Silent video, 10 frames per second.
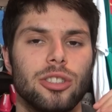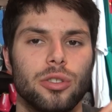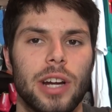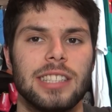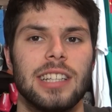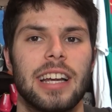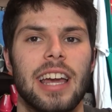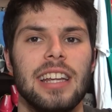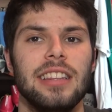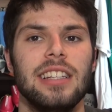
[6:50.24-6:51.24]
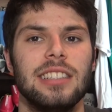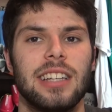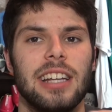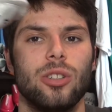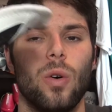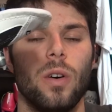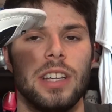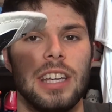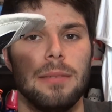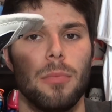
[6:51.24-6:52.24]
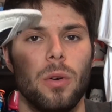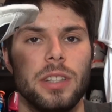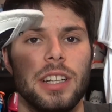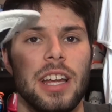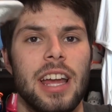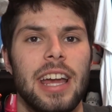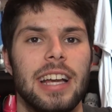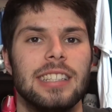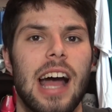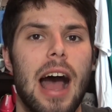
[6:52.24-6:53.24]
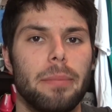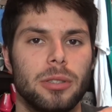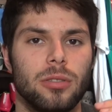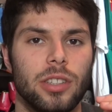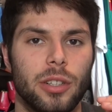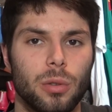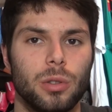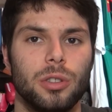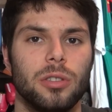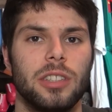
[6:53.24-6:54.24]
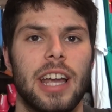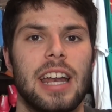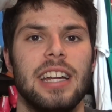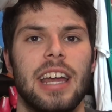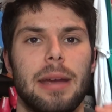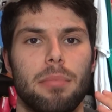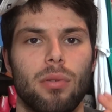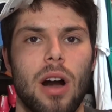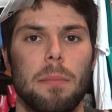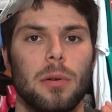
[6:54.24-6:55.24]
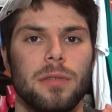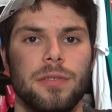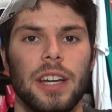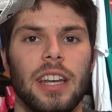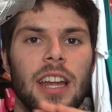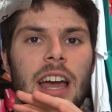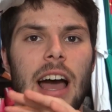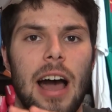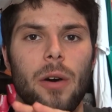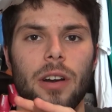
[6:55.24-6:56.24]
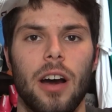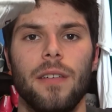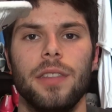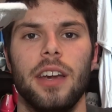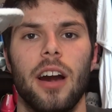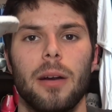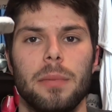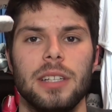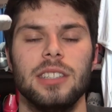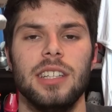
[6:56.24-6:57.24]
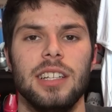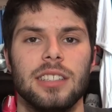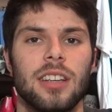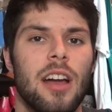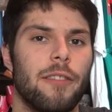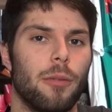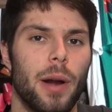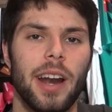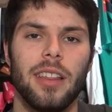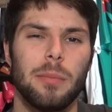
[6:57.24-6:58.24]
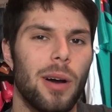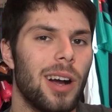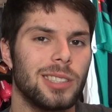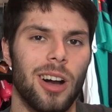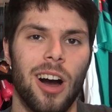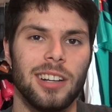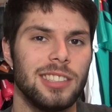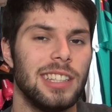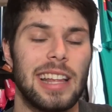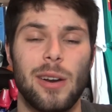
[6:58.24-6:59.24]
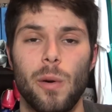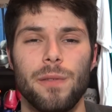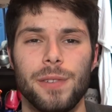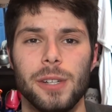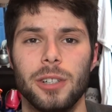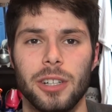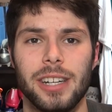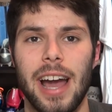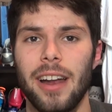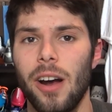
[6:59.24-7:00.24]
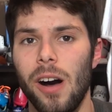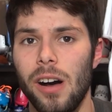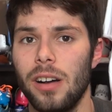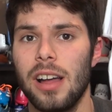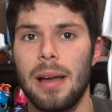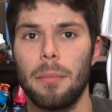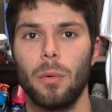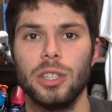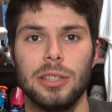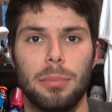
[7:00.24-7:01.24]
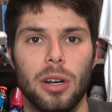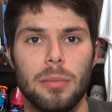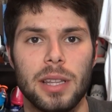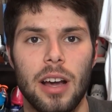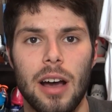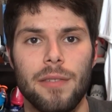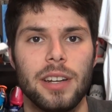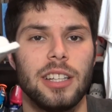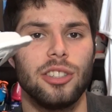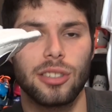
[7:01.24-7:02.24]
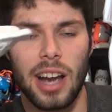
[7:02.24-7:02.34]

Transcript: to stress that getting these skates heat molded is absolutely crucial to getting a proper fit out of the RBZs. From right out of the box, honestly, they don't feel good at all. But once you put them in the oven and you